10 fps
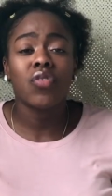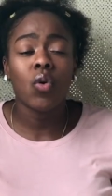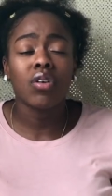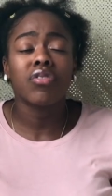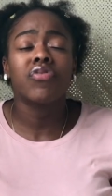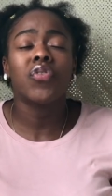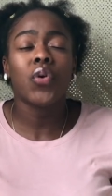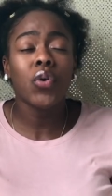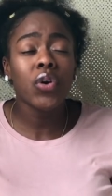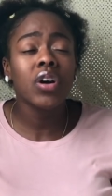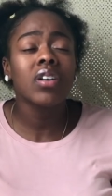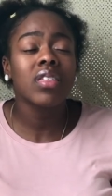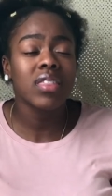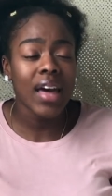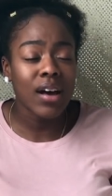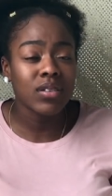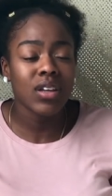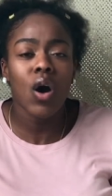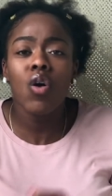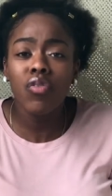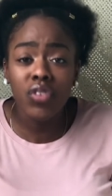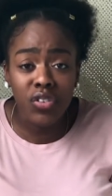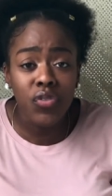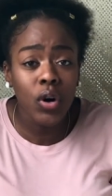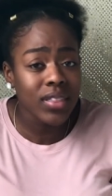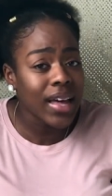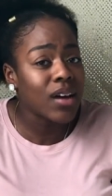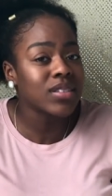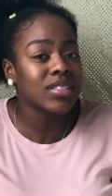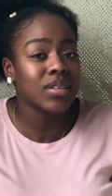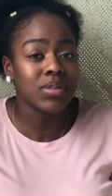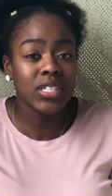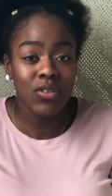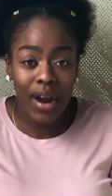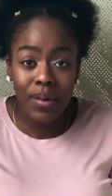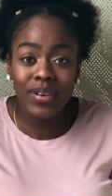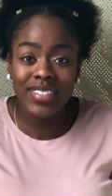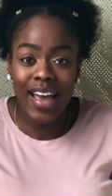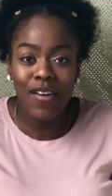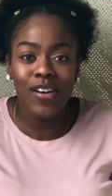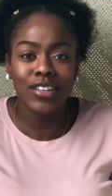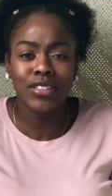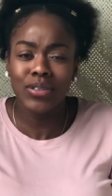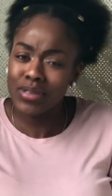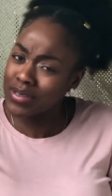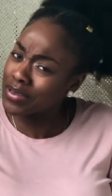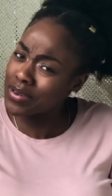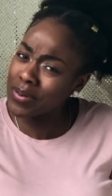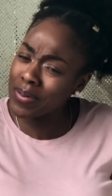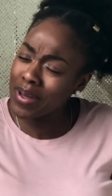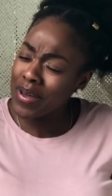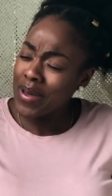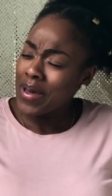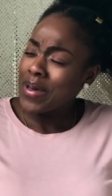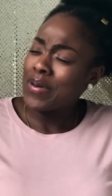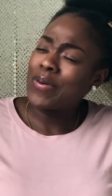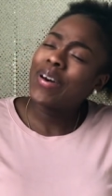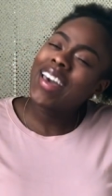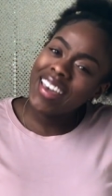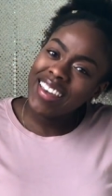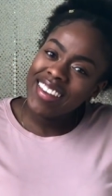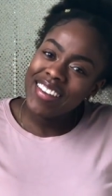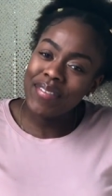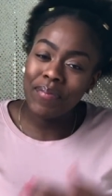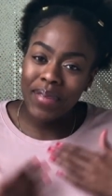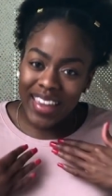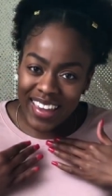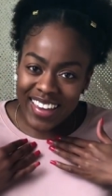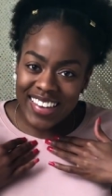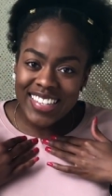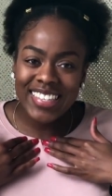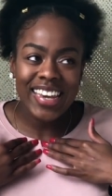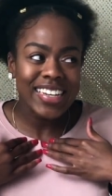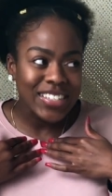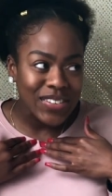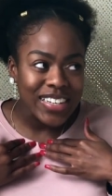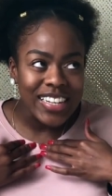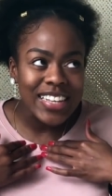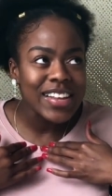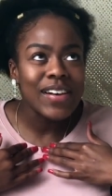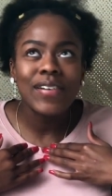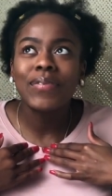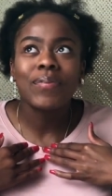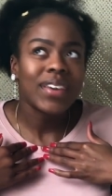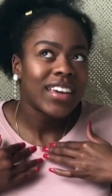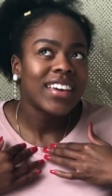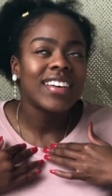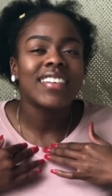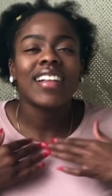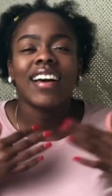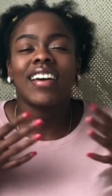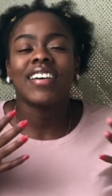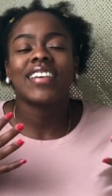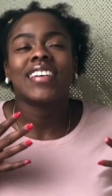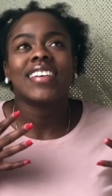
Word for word: for 4,000, over 4,000 subscribers now on YouTube. Let me, Sandra, little old me, like,